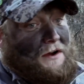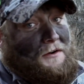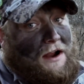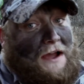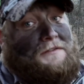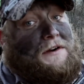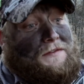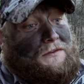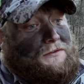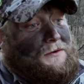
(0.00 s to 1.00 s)
hour ever
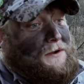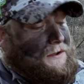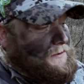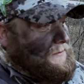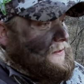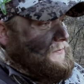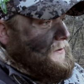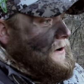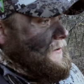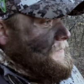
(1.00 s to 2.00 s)
in this tree. That's
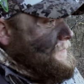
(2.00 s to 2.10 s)
right.